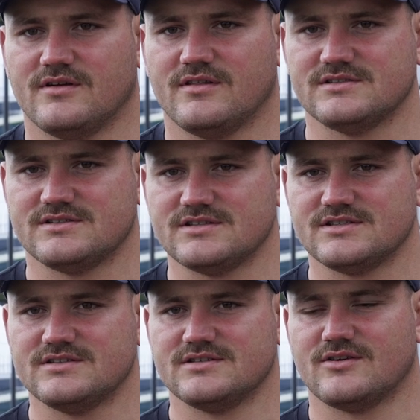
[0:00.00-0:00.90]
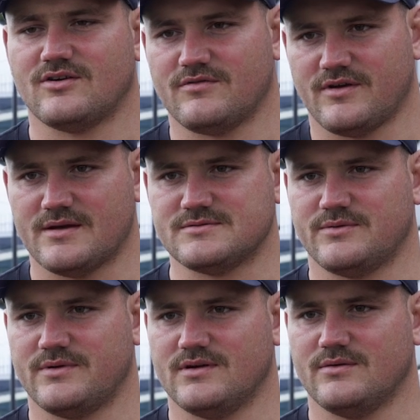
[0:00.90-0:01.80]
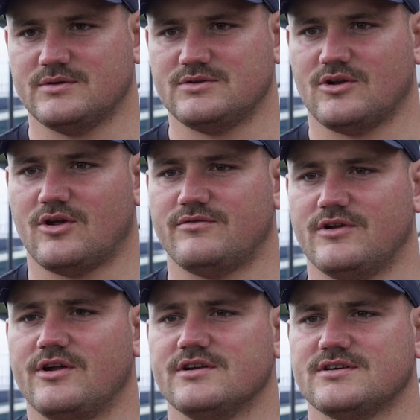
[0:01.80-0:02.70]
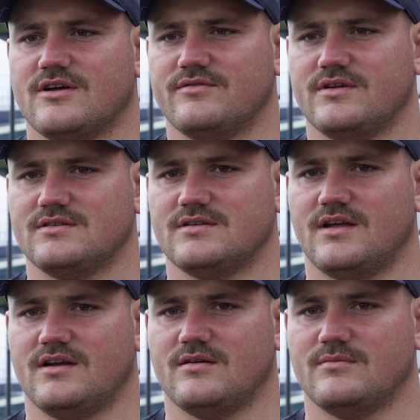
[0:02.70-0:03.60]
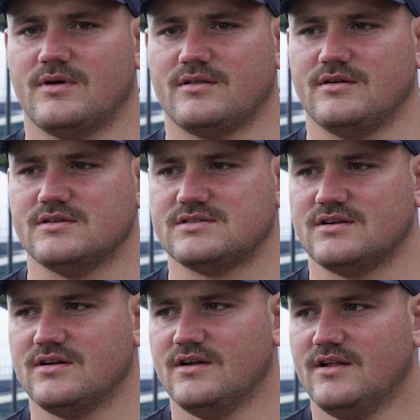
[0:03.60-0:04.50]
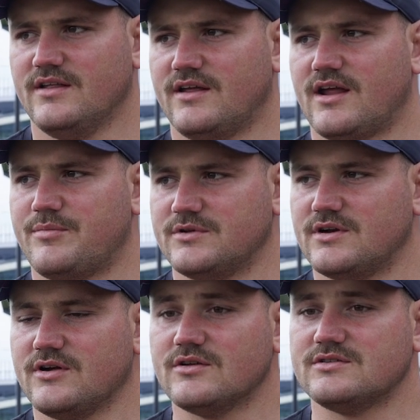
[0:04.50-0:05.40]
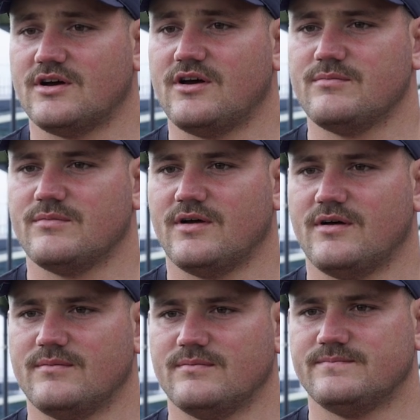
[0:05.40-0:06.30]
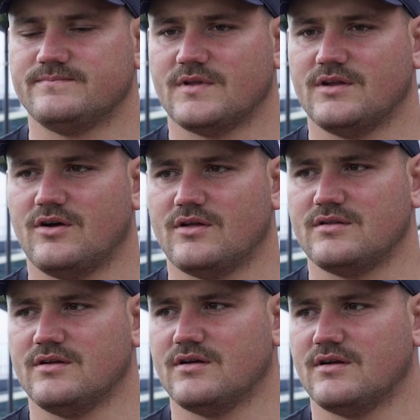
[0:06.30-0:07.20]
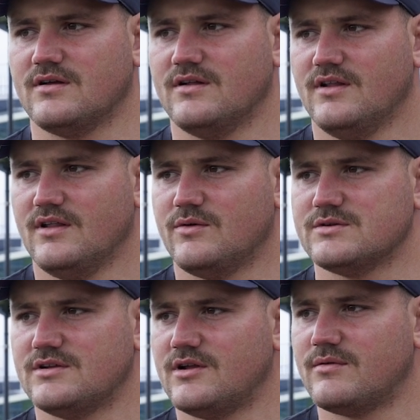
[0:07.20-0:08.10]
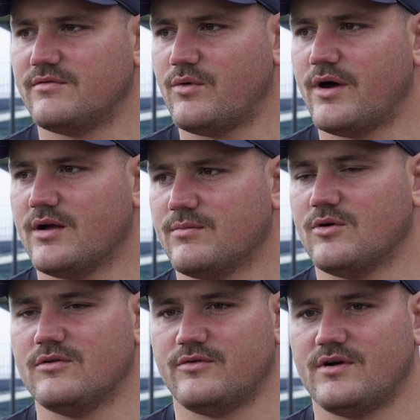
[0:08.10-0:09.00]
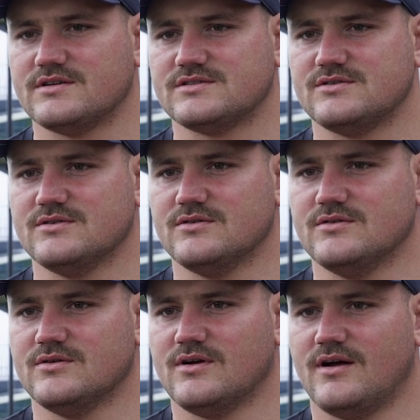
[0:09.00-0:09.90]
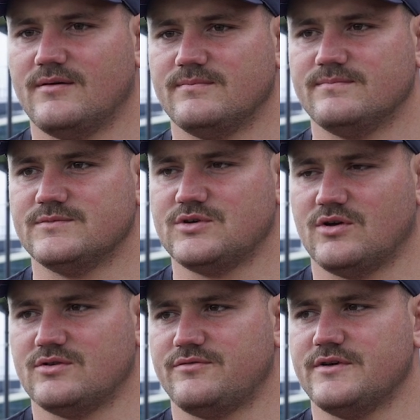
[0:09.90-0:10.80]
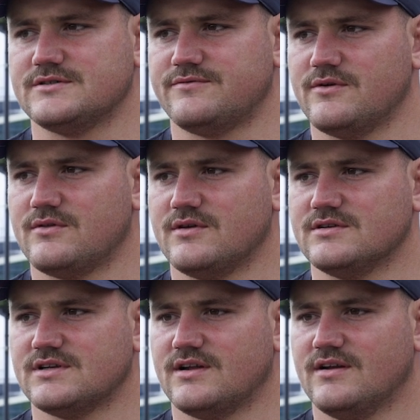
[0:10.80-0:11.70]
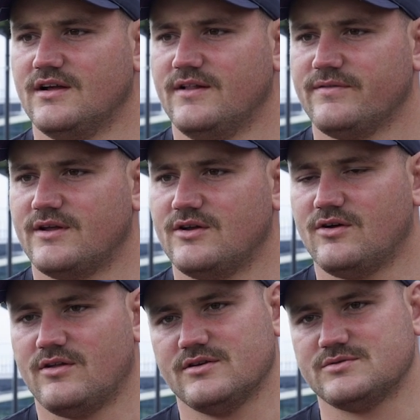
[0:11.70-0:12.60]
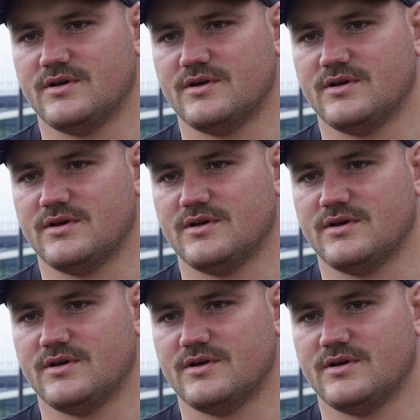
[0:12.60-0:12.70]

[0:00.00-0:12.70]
This is a season of games where we took a lot of learnings out of it, and I think it happened at a good time. I think it was a little bit of a wake-up call for us to fix a few things, and this